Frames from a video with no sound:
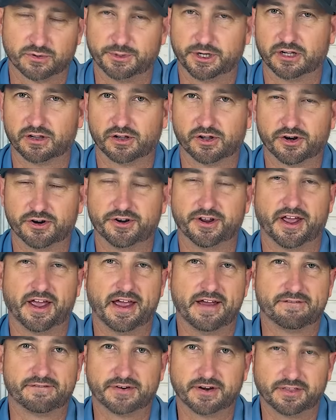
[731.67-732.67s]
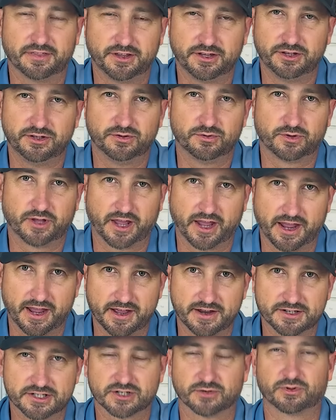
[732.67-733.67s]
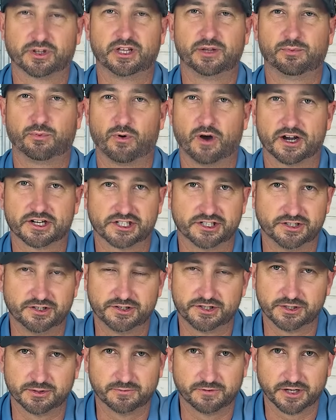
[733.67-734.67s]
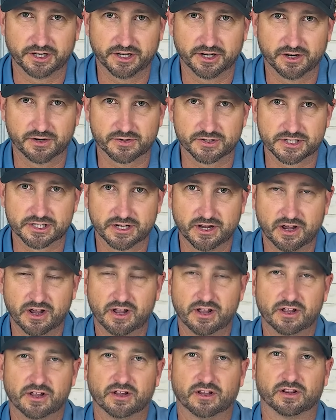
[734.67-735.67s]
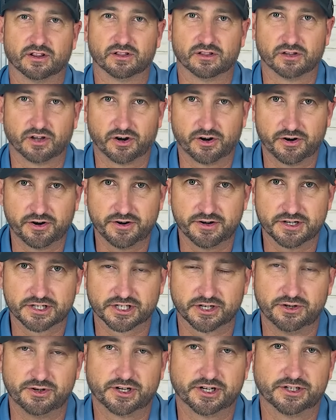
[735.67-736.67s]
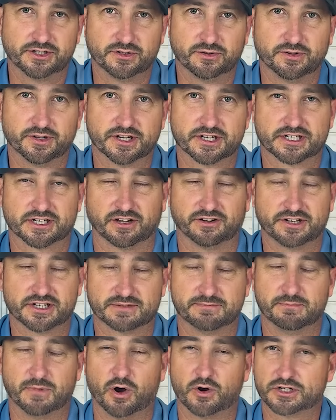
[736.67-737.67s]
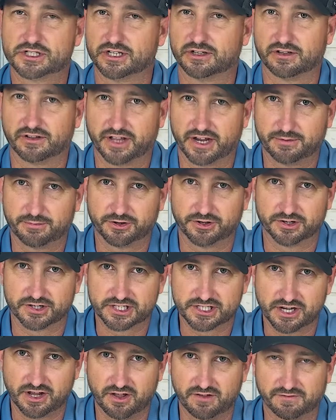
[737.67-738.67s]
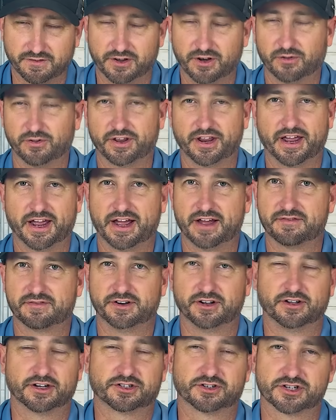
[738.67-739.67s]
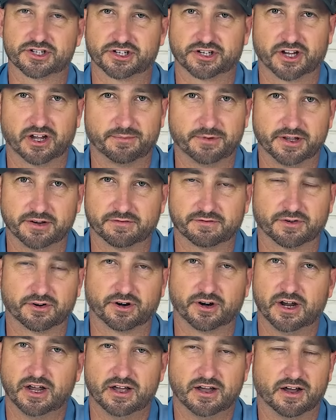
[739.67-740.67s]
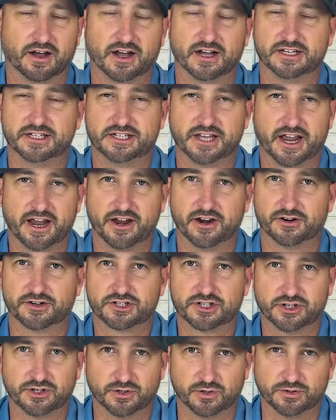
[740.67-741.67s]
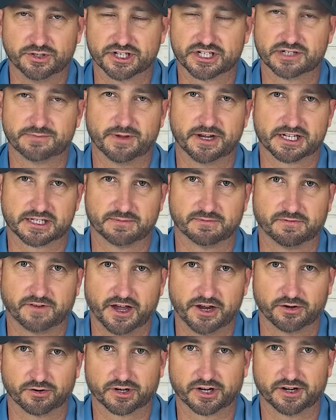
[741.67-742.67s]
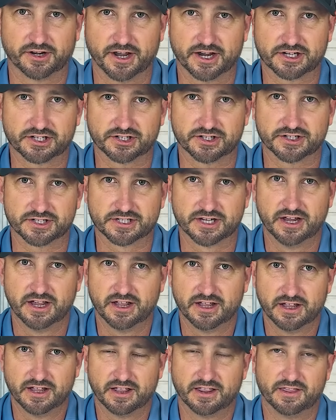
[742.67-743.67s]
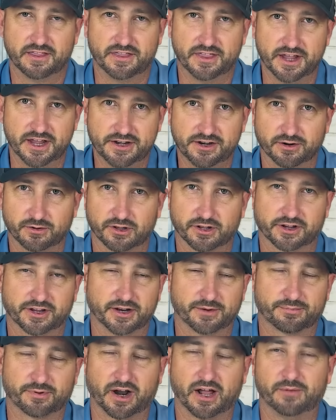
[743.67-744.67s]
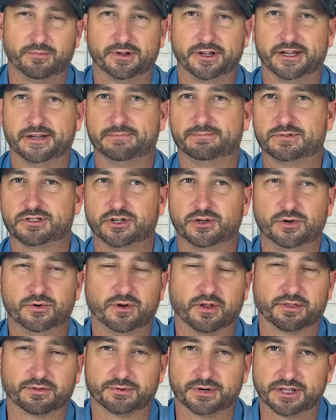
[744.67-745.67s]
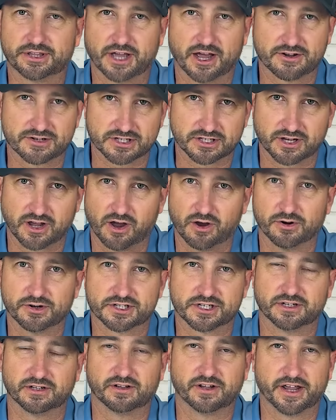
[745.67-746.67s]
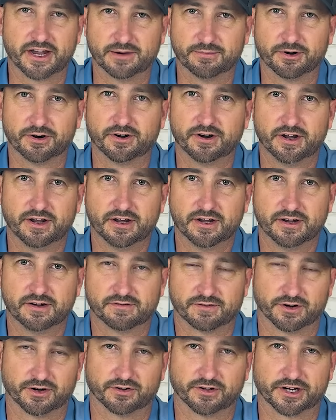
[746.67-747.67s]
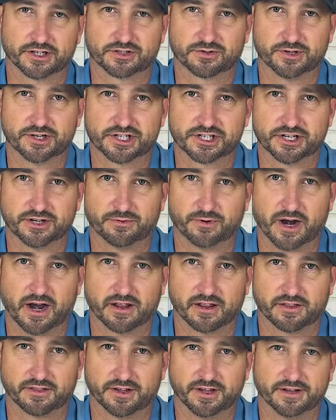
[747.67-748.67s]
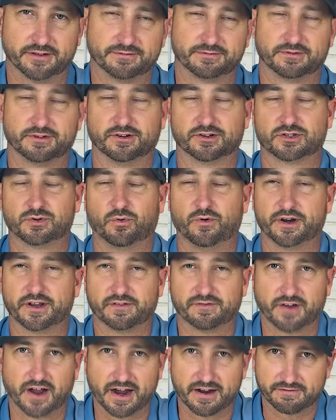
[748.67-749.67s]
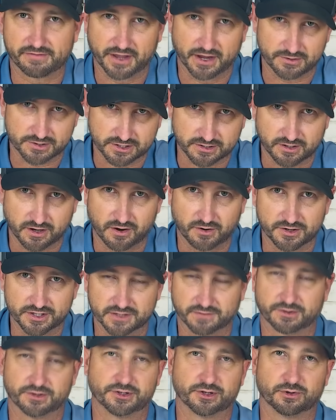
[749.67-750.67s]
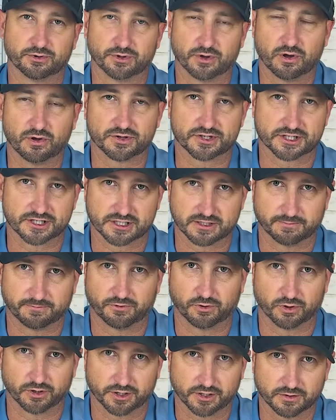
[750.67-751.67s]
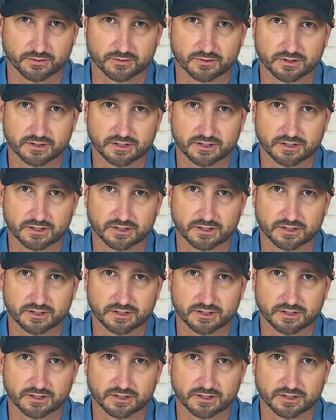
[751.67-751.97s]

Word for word: would be to learn everything you can. So keep watching YouTube videos, learn so you can do this, at least most of the labor yourself, and only have an electrician come in for a day or two just to make some final connections. Then you're looking at probably $2,000 to $3,000 in labor for an electrician rather than, you know, $25,000 if they're doing the whole system for you.